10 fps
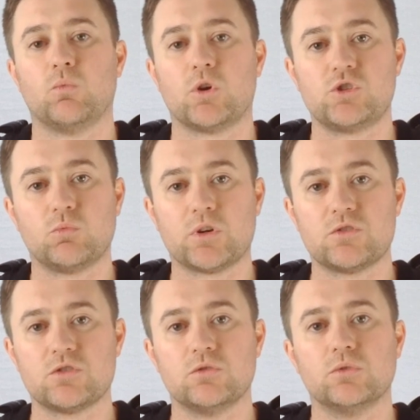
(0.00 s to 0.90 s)
what you want to
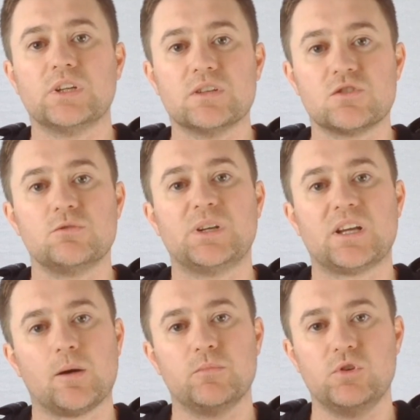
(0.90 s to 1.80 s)
do is to
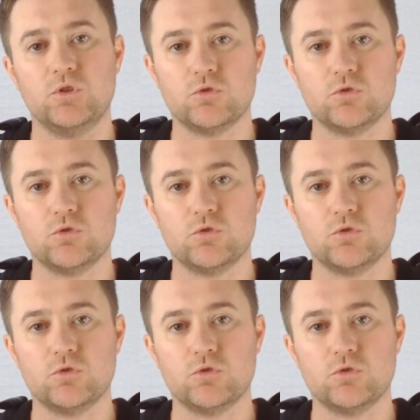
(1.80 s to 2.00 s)
become